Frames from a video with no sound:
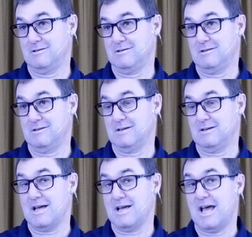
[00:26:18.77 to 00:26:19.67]
And then
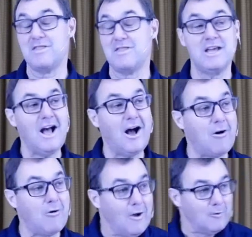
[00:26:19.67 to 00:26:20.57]
our
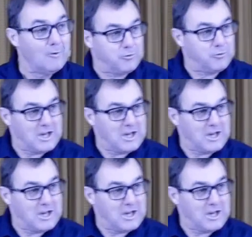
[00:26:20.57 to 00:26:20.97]
fleshly desire,